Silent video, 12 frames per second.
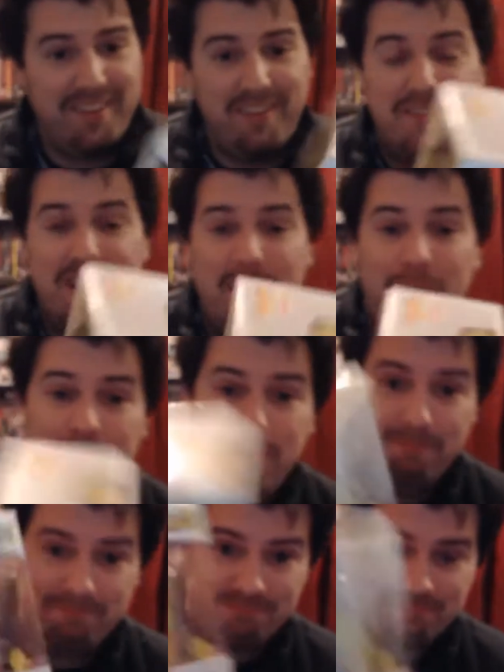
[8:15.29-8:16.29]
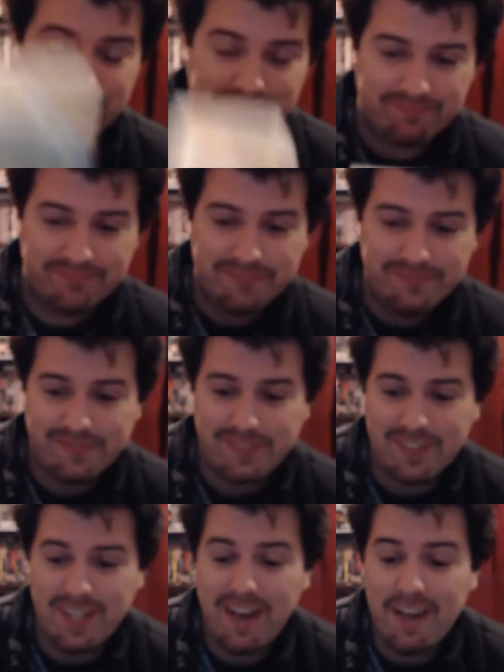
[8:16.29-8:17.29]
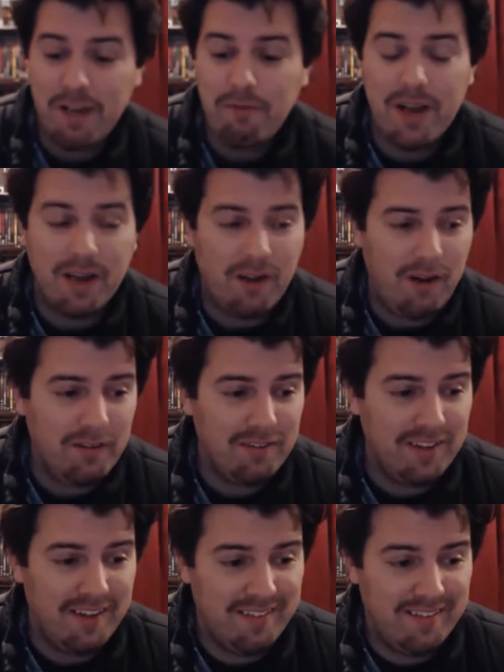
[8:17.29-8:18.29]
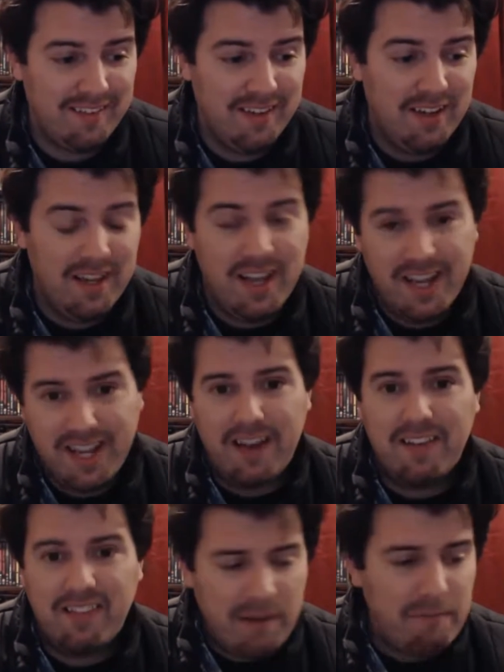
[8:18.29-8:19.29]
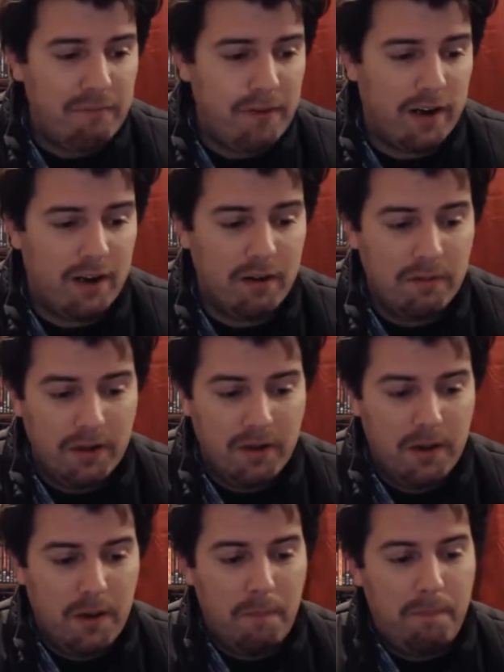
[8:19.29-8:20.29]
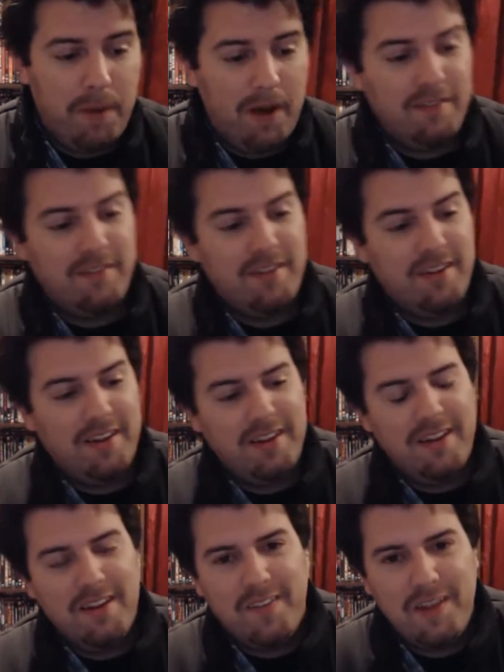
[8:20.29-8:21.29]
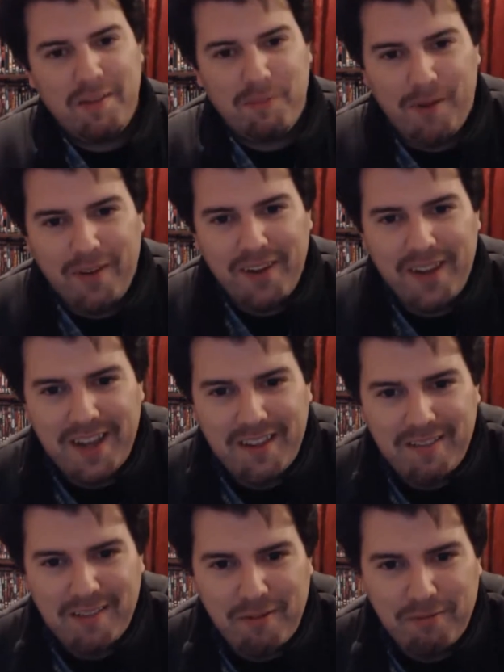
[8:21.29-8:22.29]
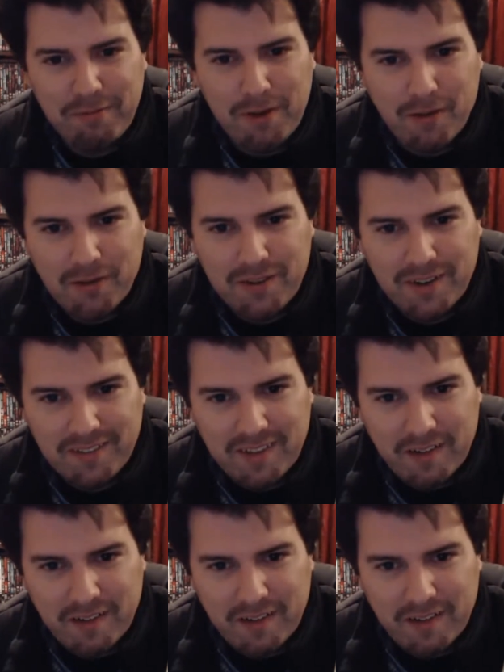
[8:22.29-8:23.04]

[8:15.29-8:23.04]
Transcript: So there's that one. And the other one I got is, again, the same figure, but this one is flocked.